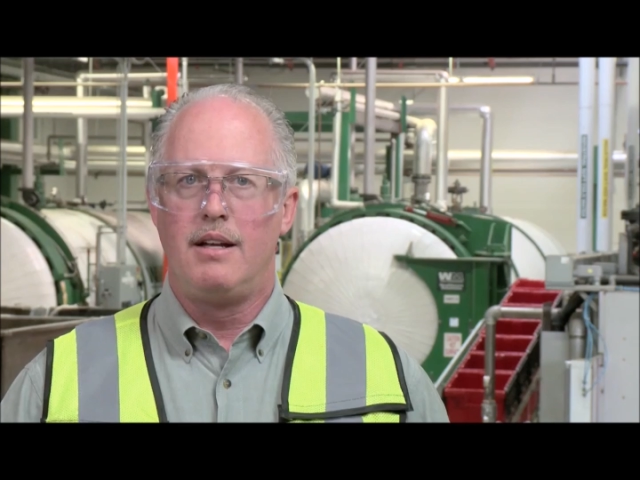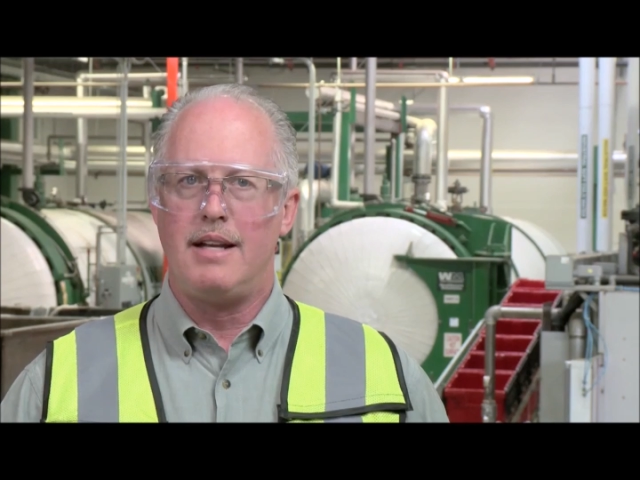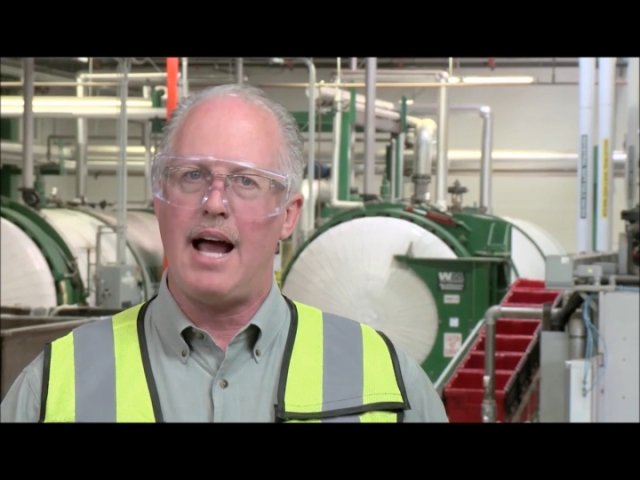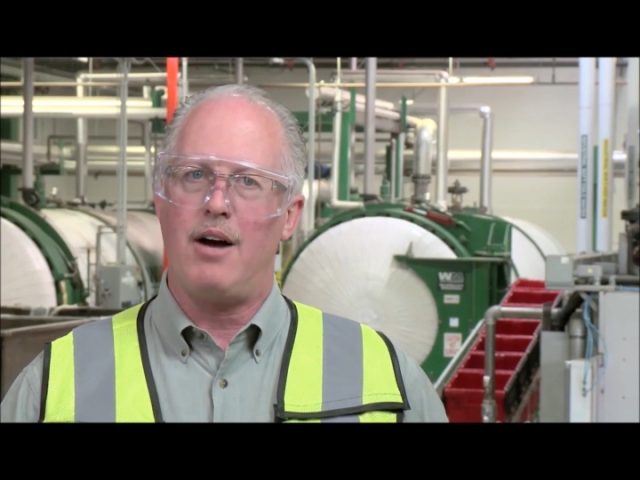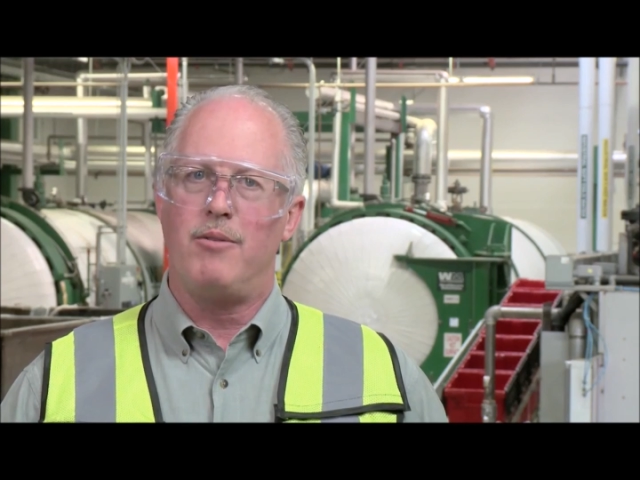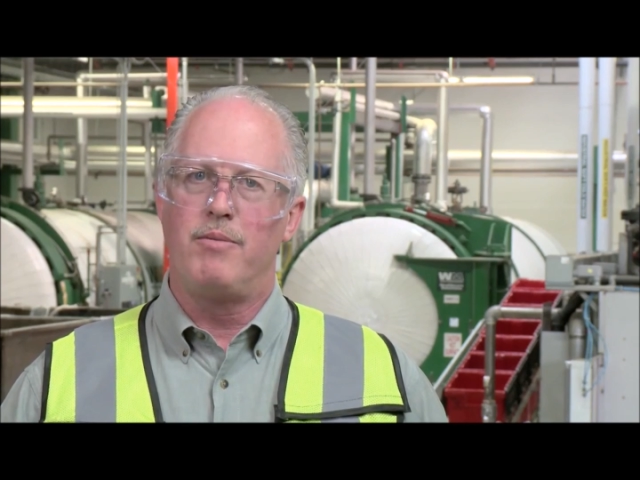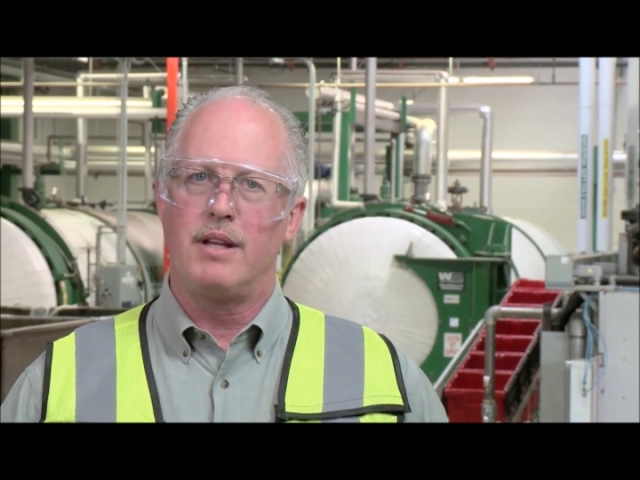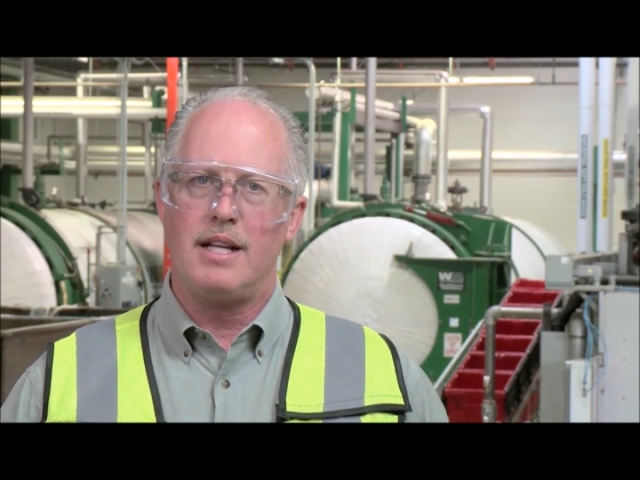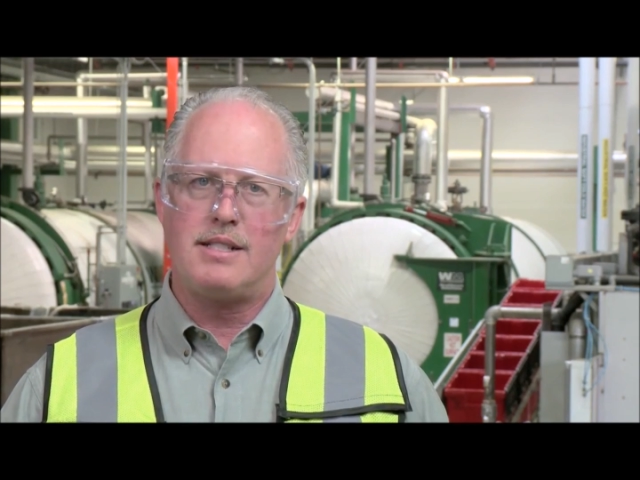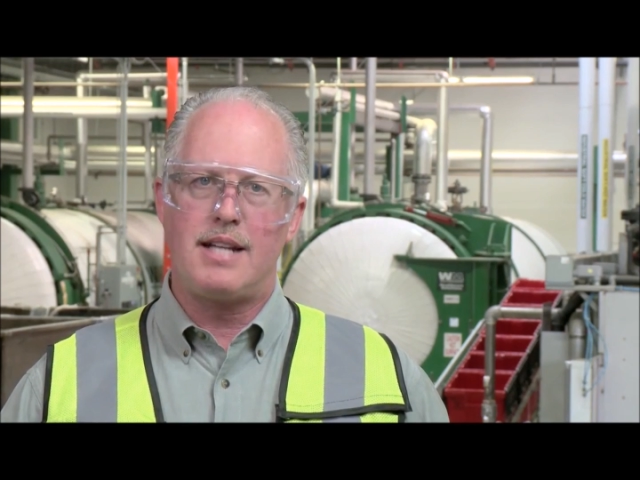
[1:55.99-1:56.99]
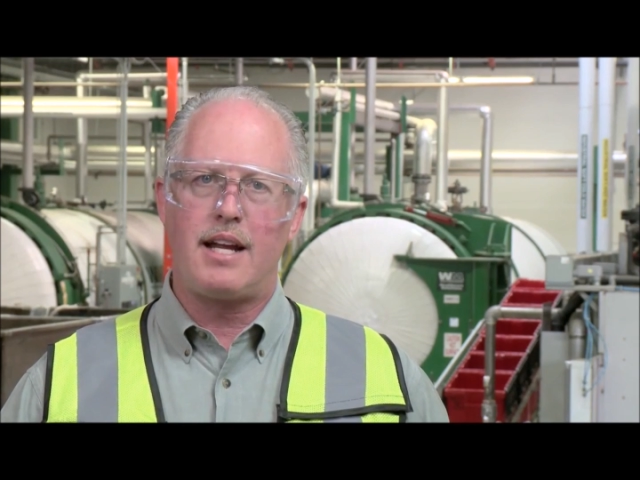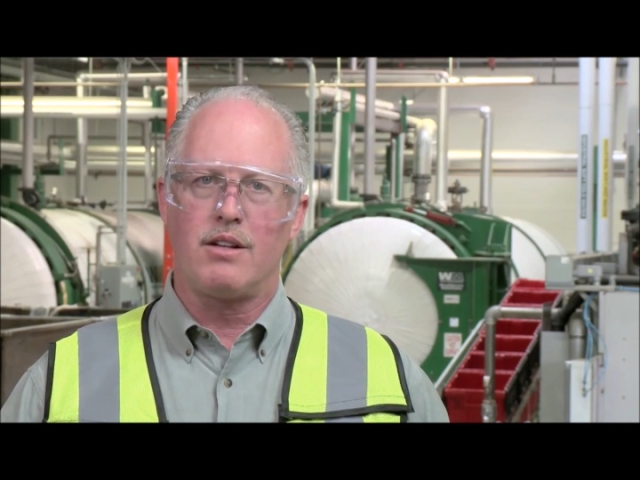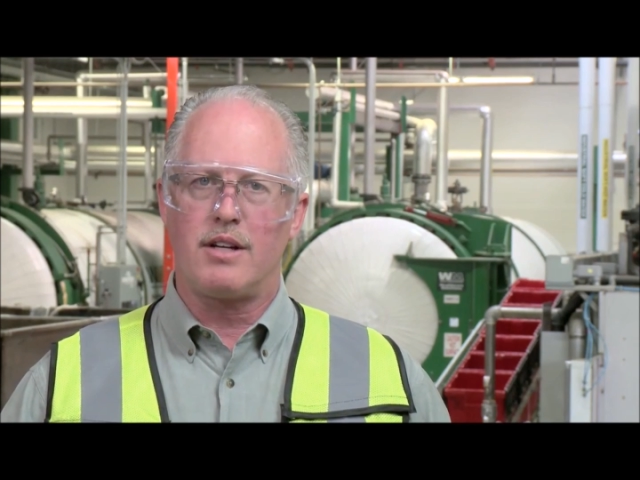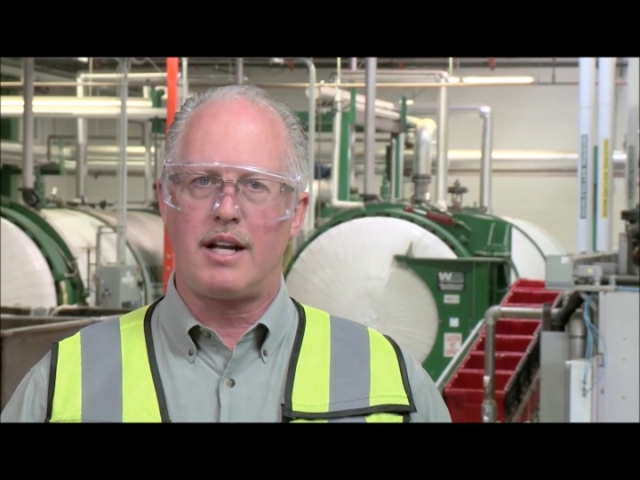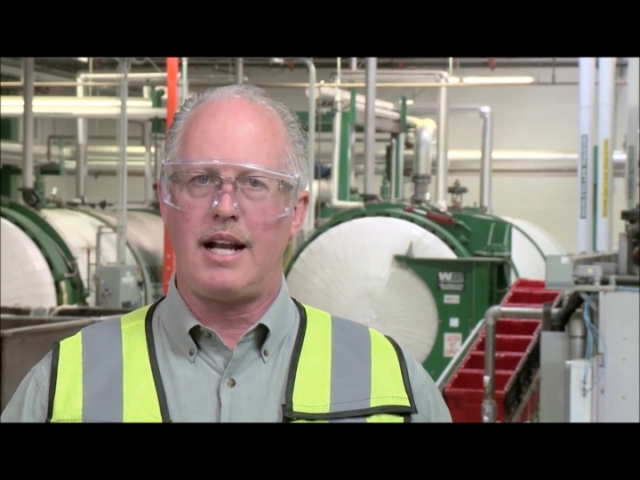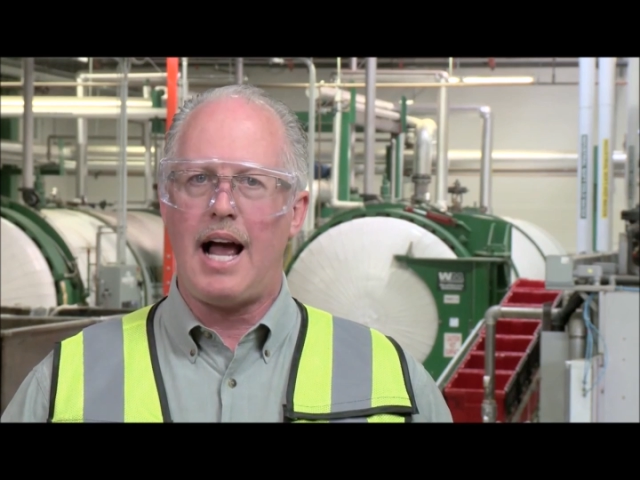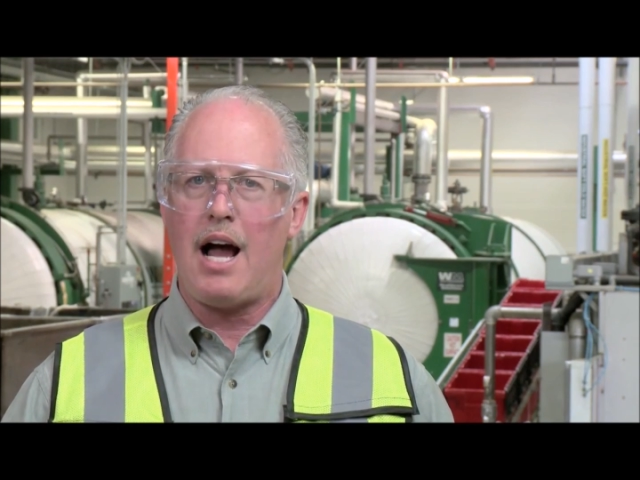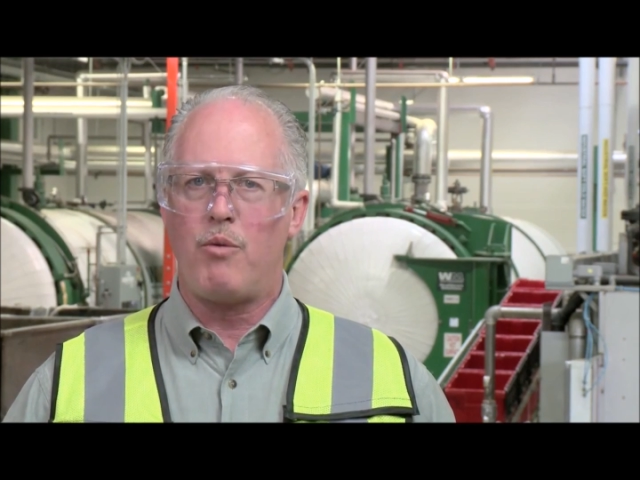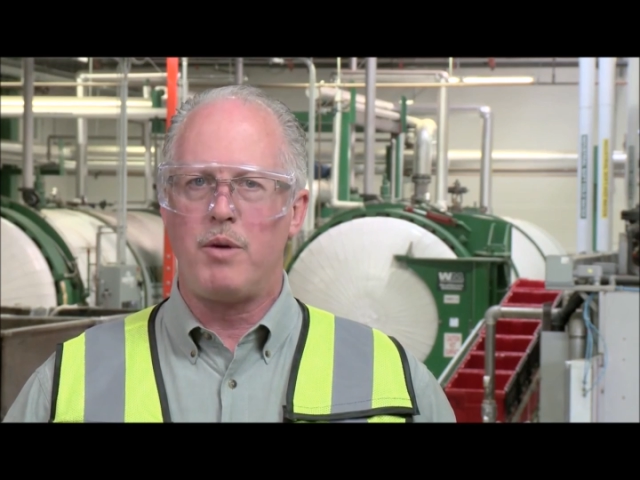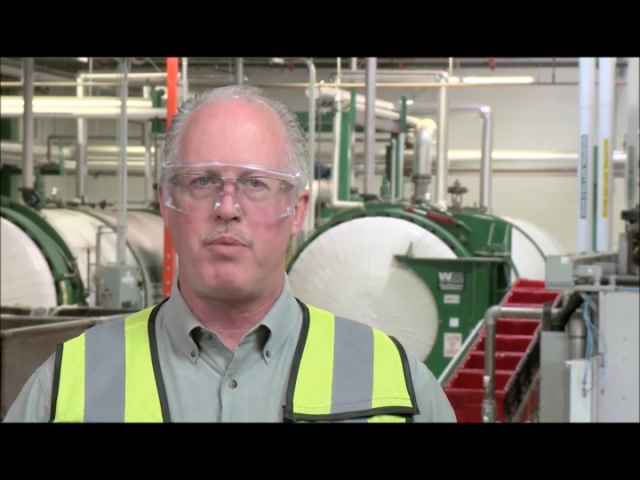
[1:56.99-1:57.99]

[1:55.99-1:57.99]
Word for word: Now, let's take a look at how we